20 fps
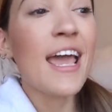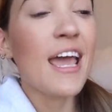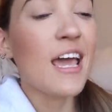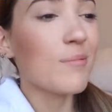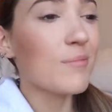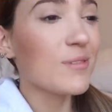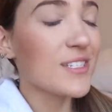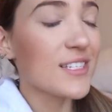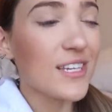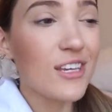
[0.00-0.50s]

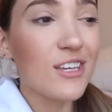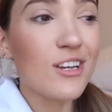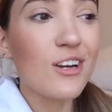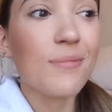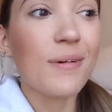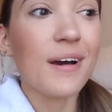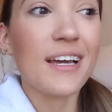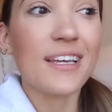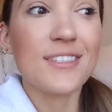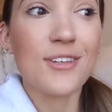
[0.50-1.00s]
and
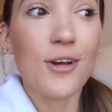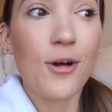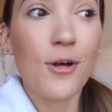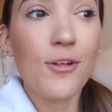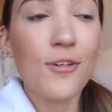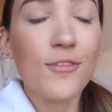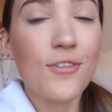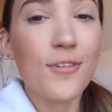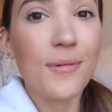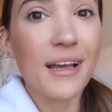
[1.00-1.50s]
mosquito bites
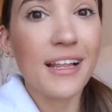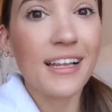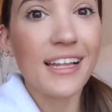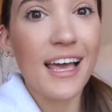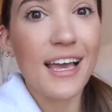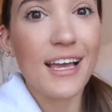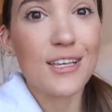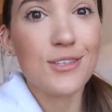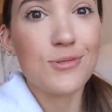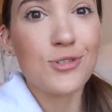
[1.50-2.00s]
all over my
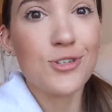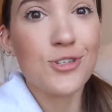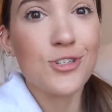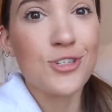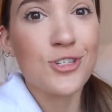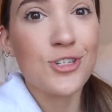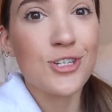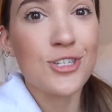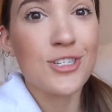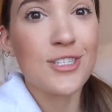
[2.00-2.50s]
legs, which
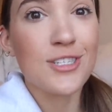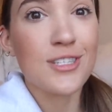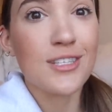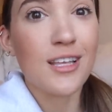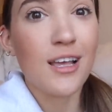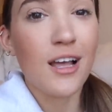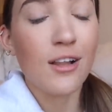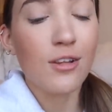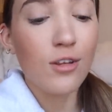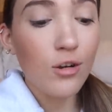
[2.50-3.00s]
is just
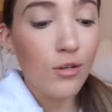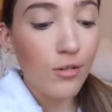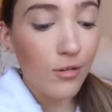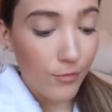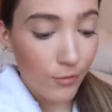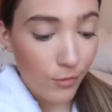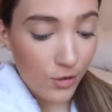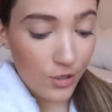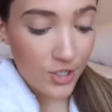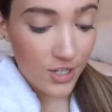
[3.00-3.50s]
a little
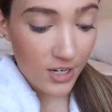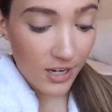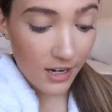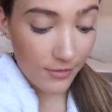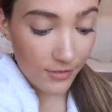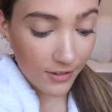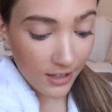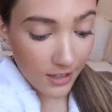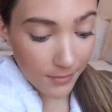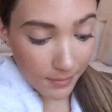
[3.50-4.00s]
unfortunate.
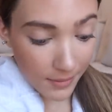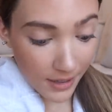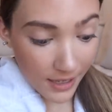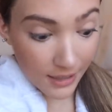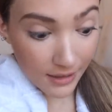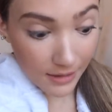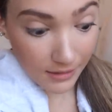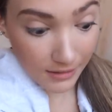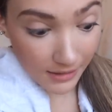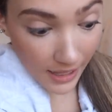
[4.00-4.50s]
I feel like
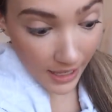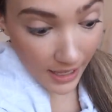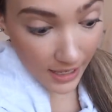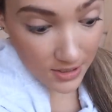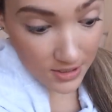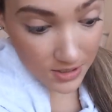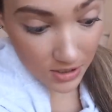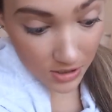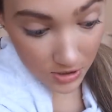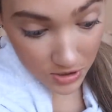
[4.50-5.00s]
my
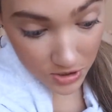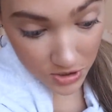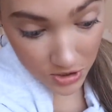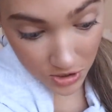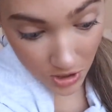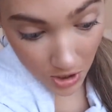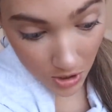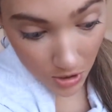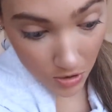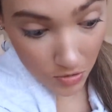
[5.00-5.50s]
legs look
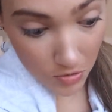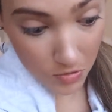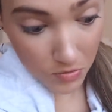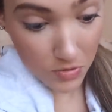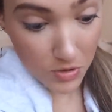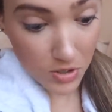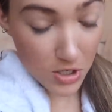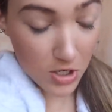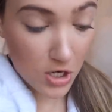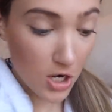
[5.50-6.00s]

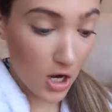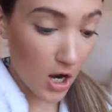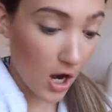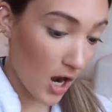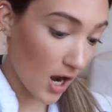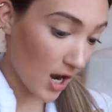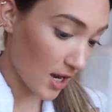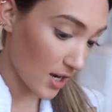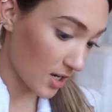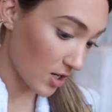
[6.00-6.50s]
so
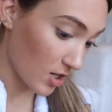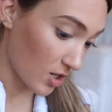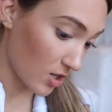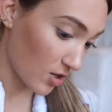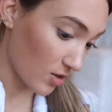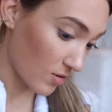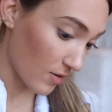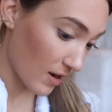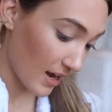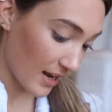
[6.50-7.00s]
not
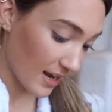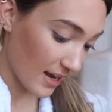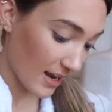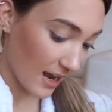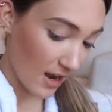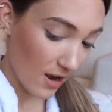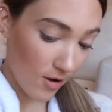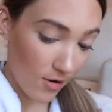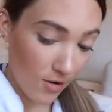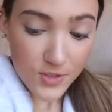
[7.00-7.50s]
good right
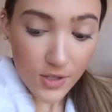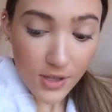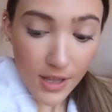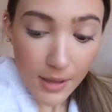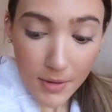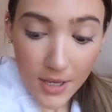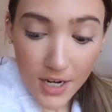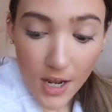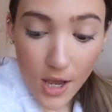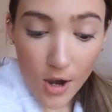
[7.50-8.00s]
now. So
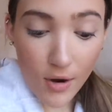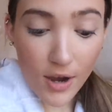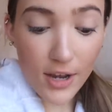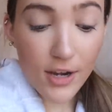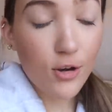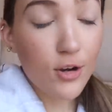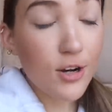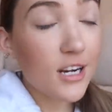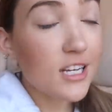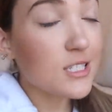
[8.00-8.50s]
let me know. I
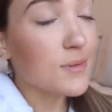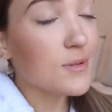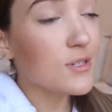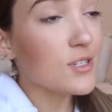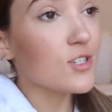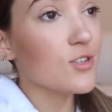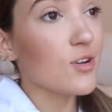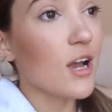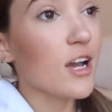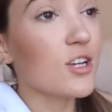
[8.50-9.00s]
know you're not
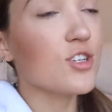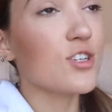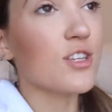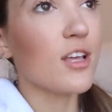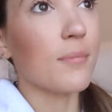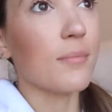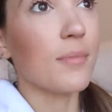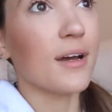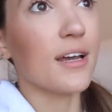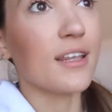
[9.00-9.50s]
supposed to scratch
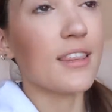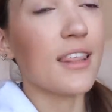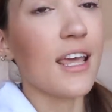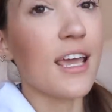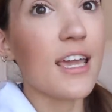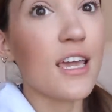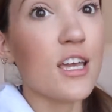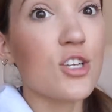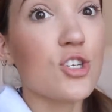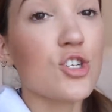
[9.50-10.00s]
them, but
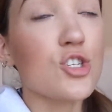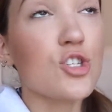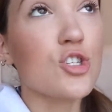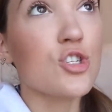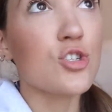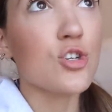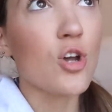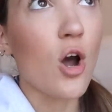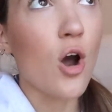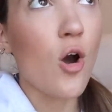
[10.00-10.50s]
they itch
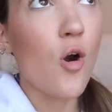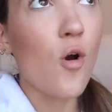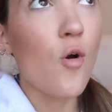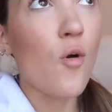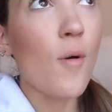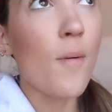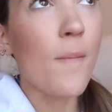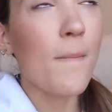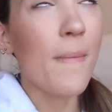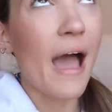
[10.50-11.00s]

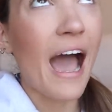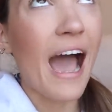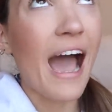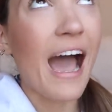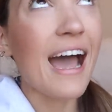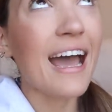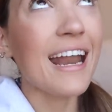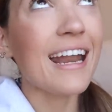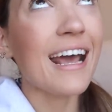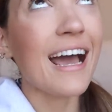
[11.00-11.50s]
so
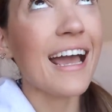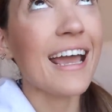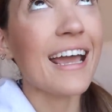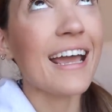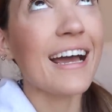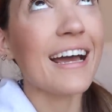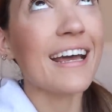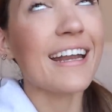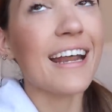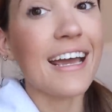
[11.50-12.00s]
bad,
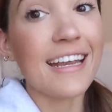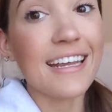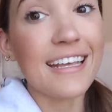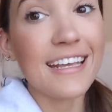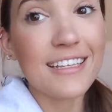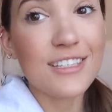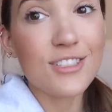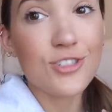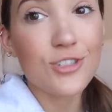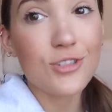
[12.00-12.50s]
and I
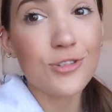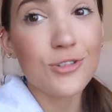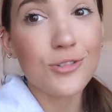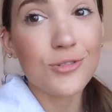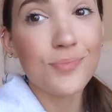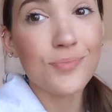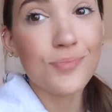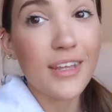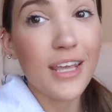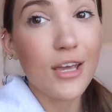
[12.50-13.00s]
need
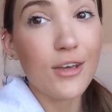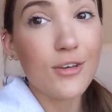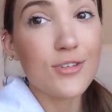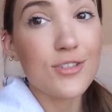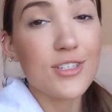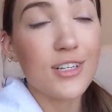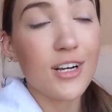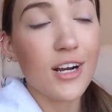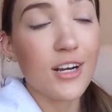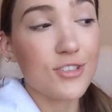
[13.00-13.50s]
to get
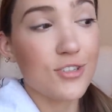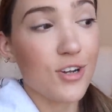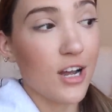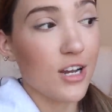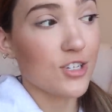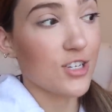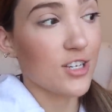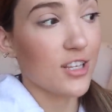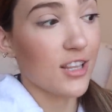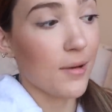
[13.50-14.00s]
used to not
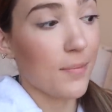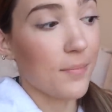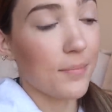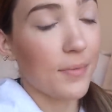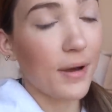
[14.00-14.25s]
scratching them.